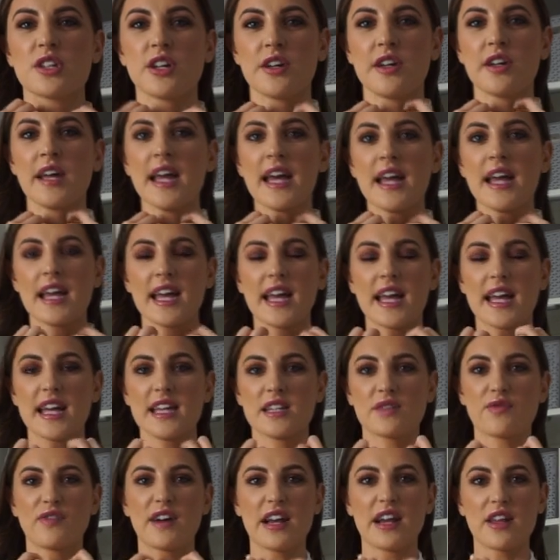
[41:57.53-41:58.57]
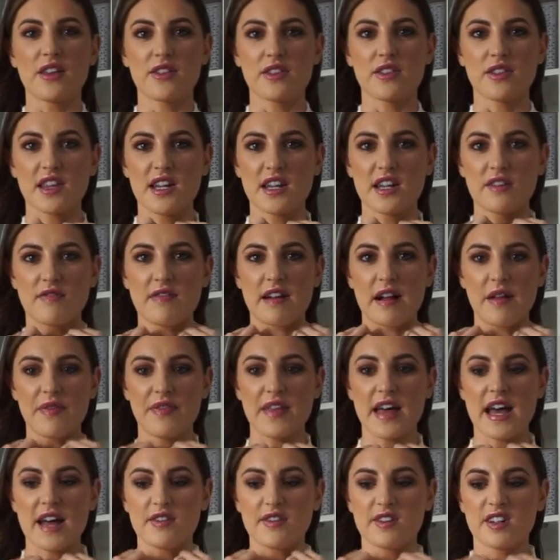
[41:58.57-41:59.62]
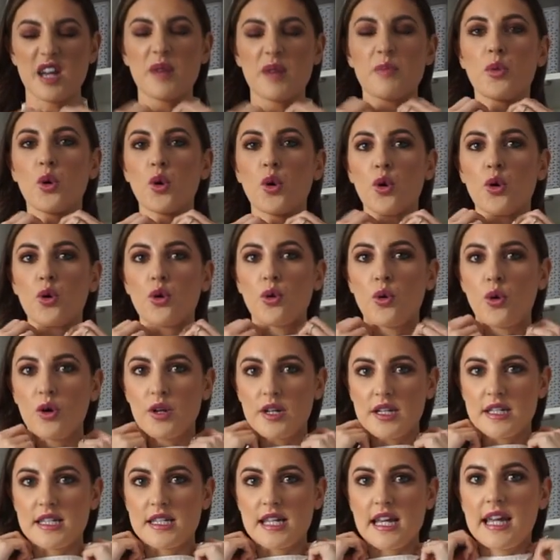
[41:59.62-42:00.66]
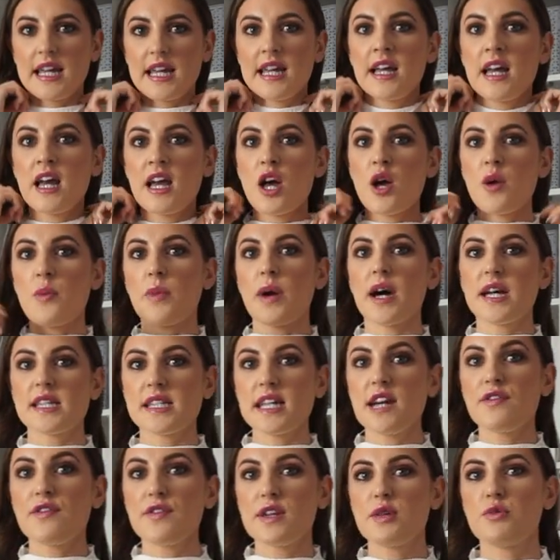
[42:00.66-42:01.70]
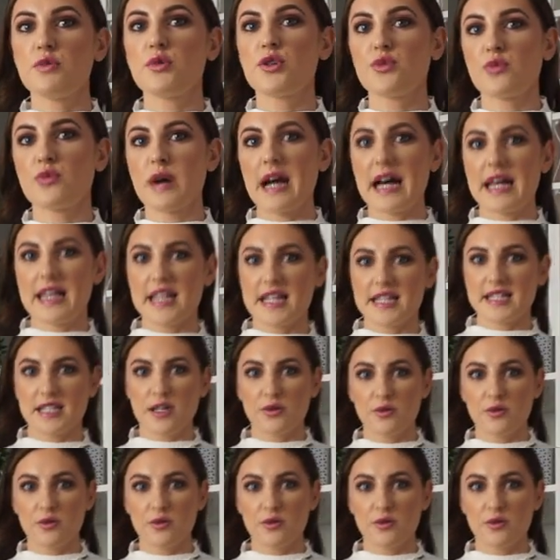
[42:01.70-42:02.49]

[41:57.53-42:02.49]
it is very thin around there and like poor quality. But I definitely would wear this. I